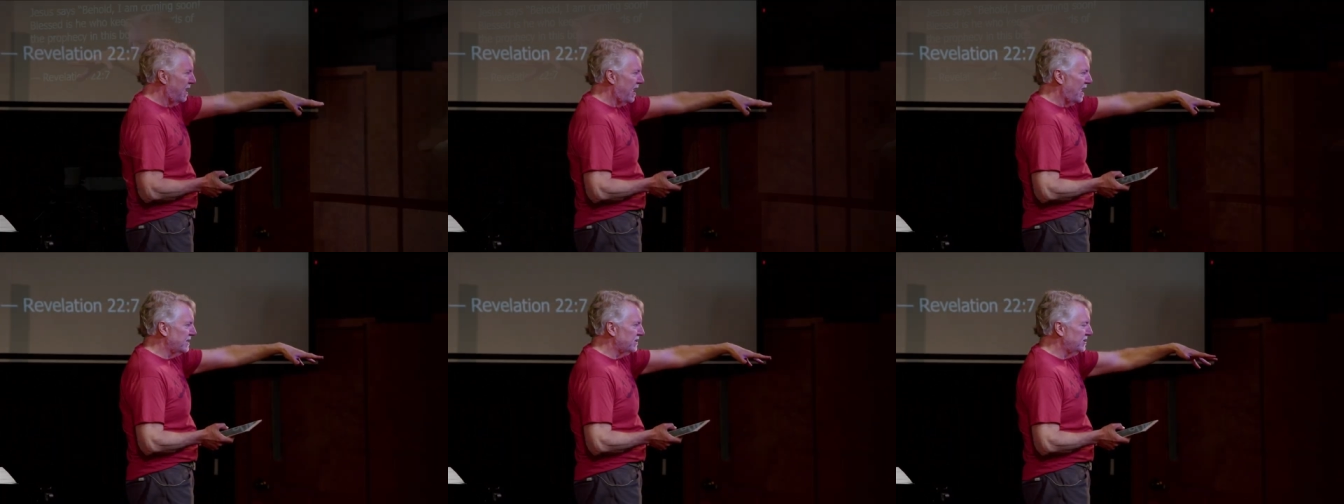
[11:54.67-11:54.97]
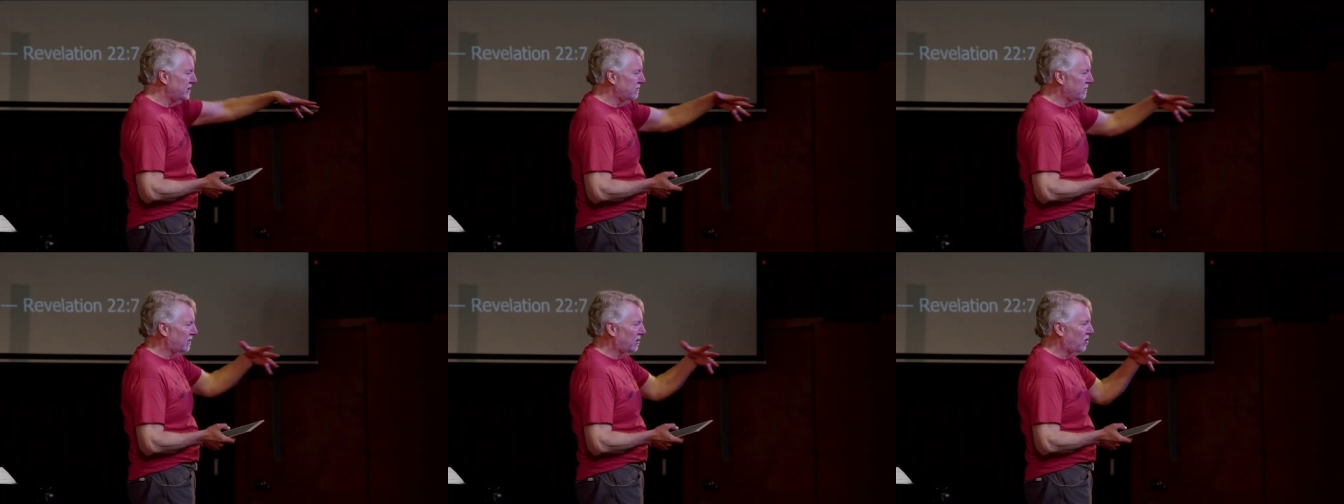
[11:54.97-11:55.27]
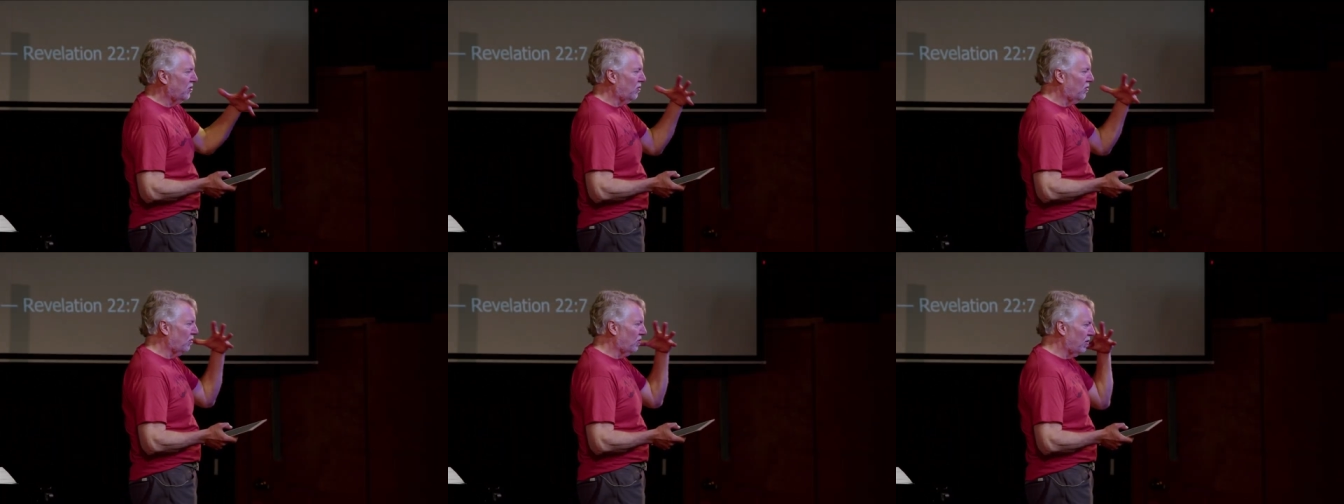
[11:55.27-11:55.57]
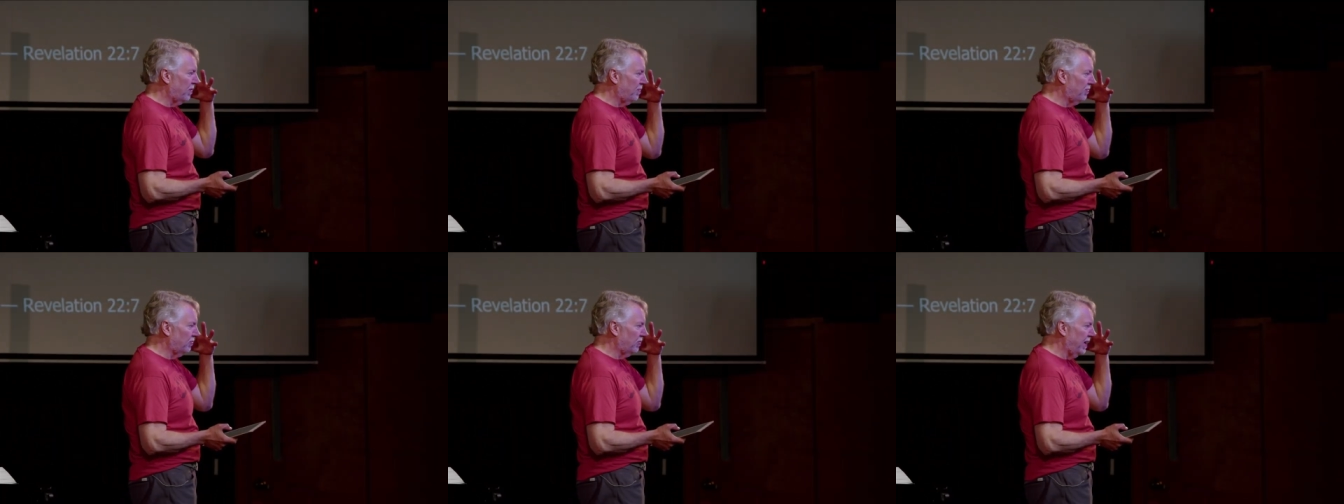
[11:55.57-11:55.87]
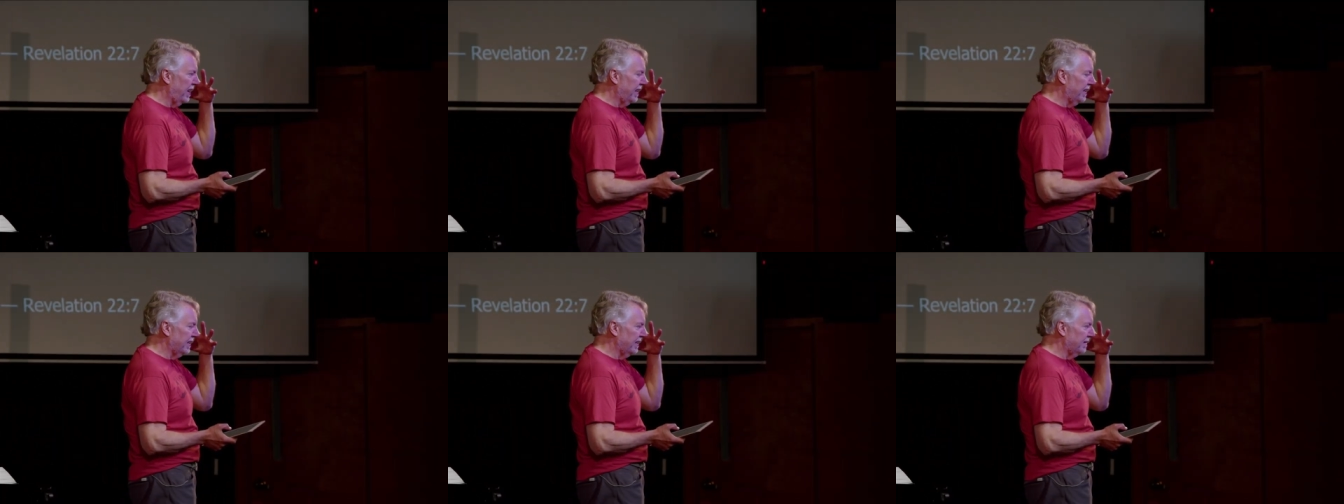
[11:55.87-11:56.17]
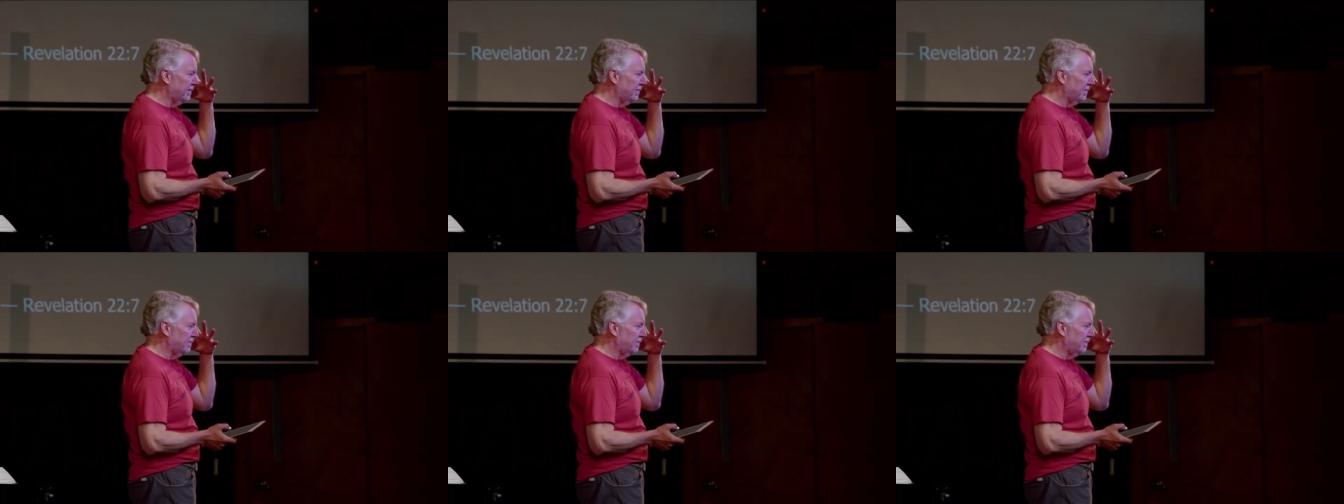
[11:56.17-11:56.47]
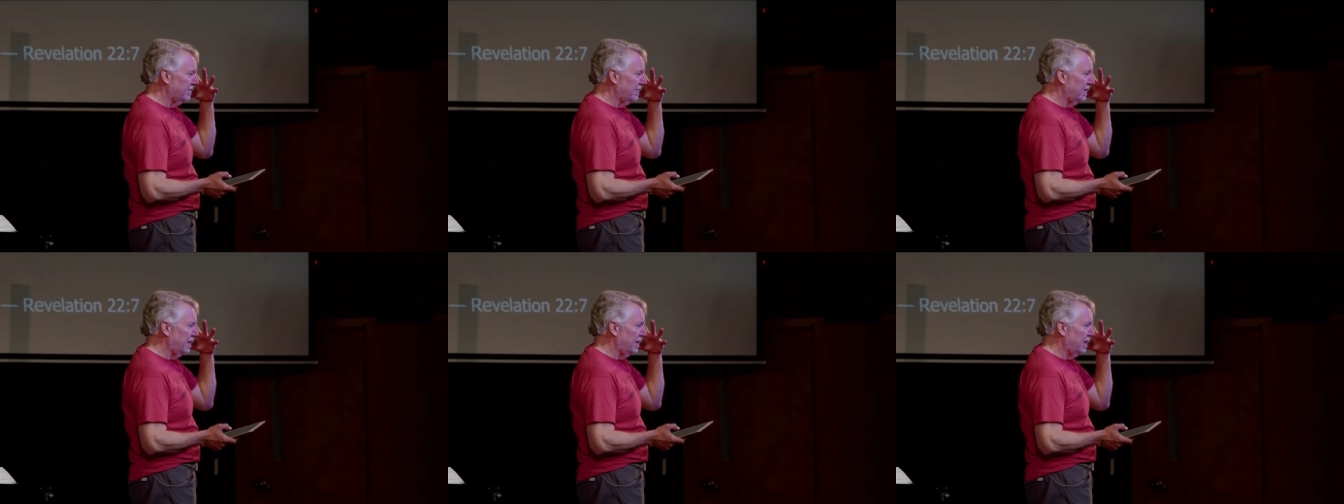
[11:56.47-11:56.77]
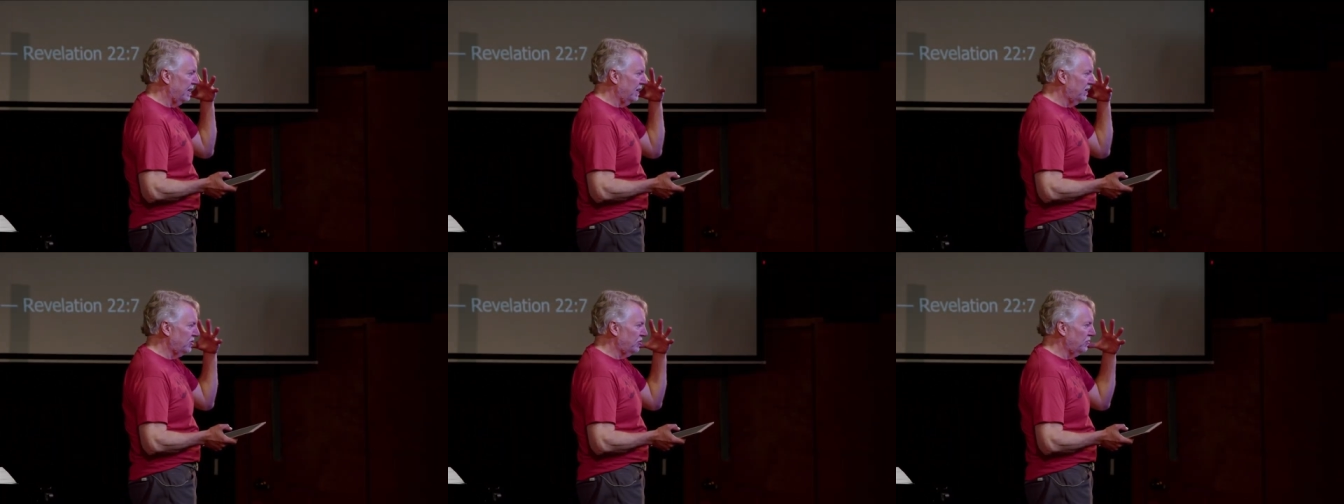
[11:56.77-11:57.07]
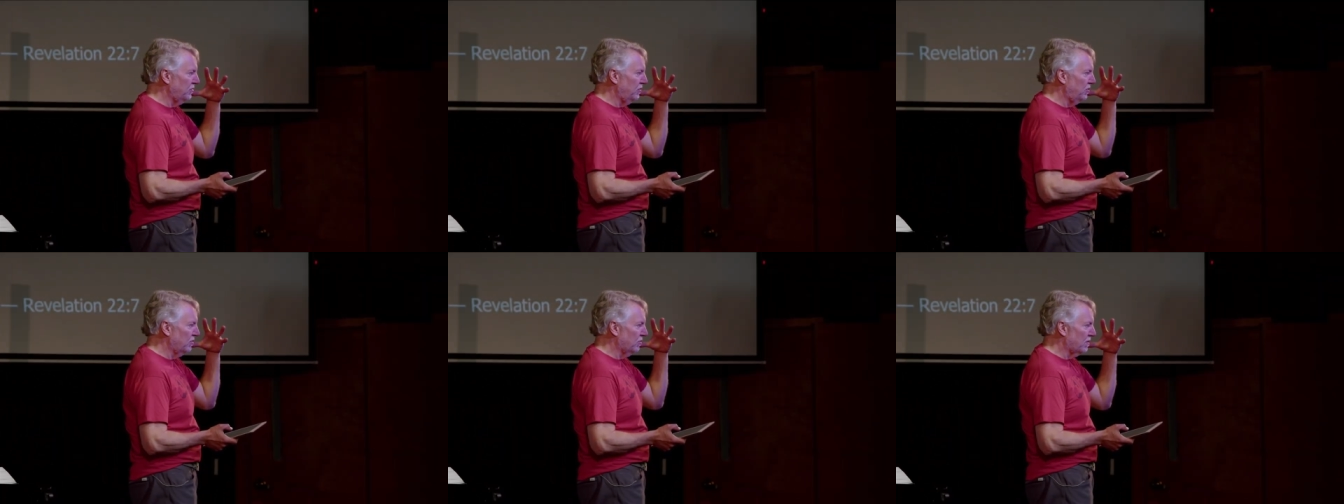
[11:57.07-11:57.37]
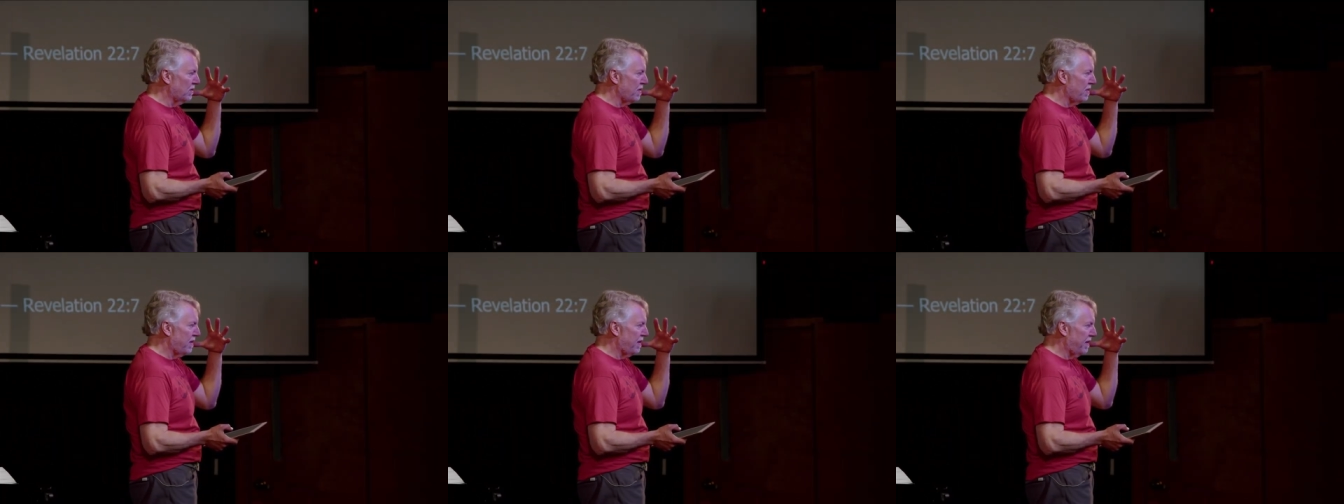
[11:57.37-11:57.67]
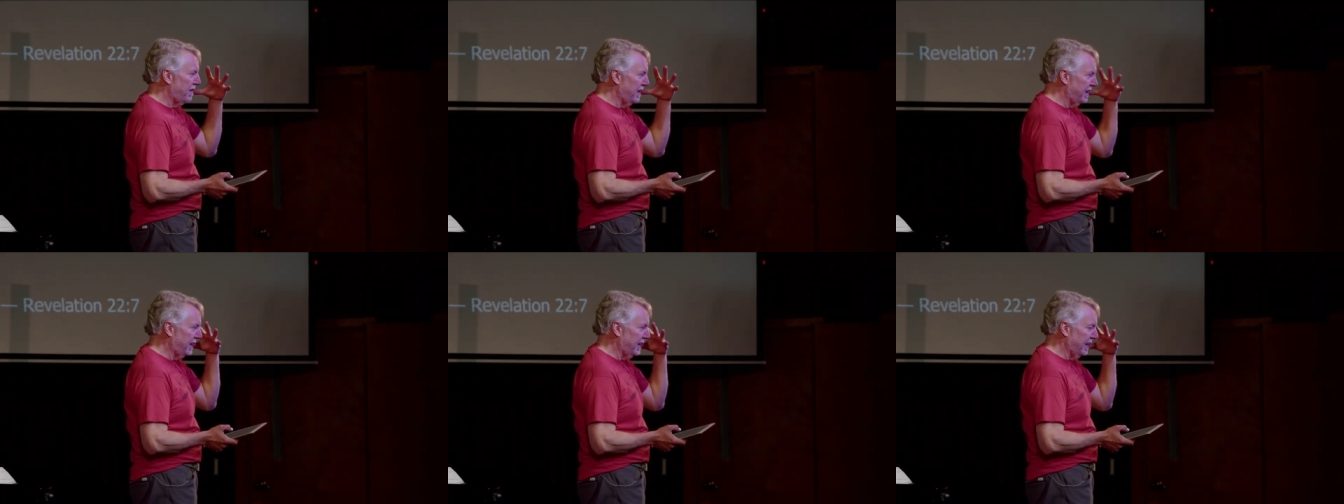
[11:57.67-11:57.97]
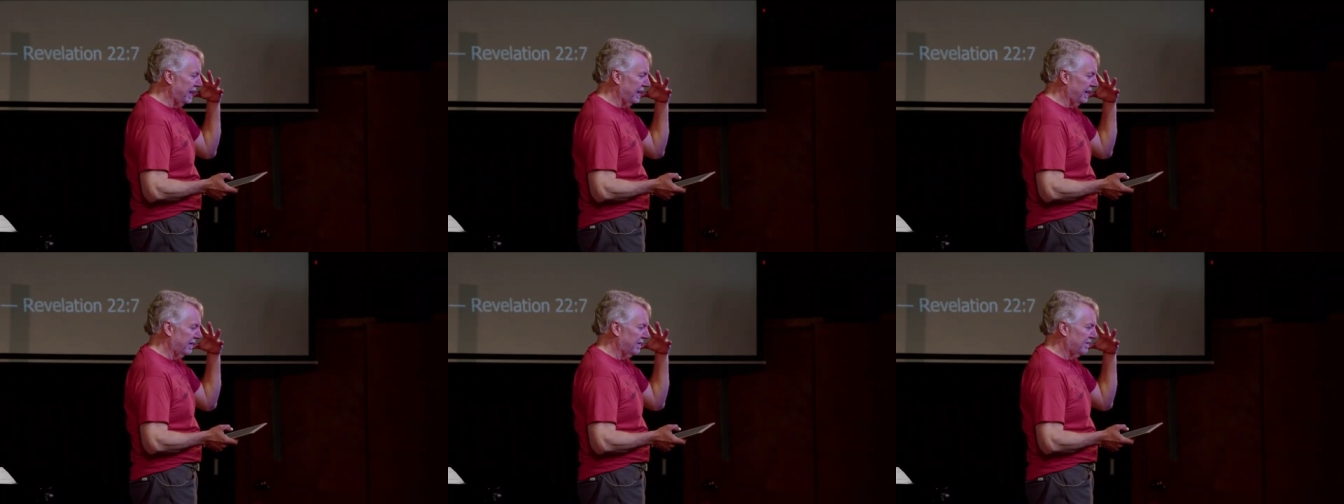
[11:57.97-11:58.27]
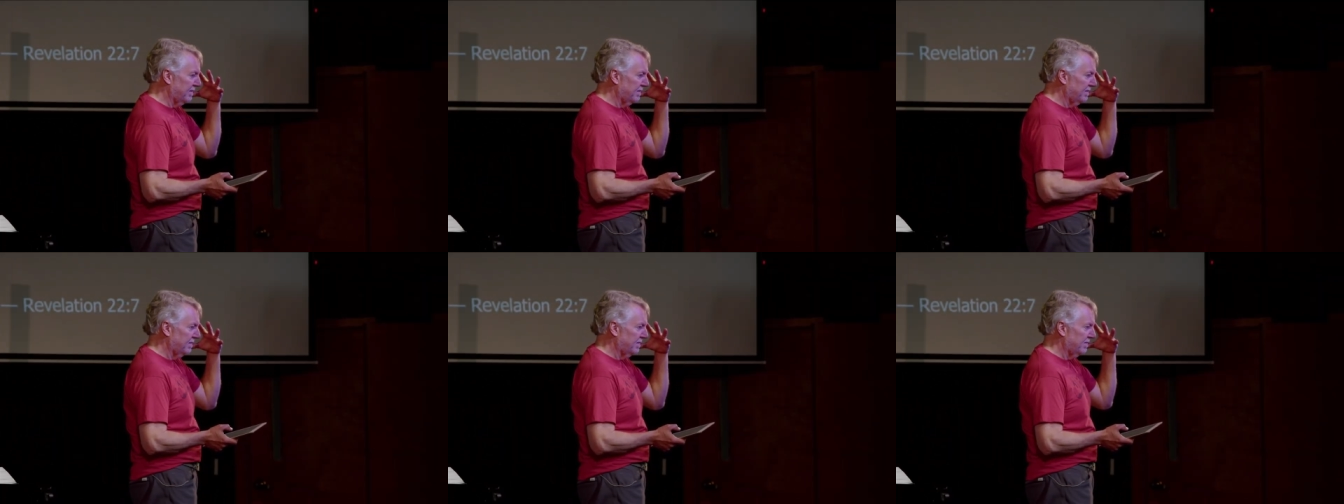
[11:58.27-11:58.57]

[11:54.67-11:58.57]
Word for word: as you incorporate it into your thinking,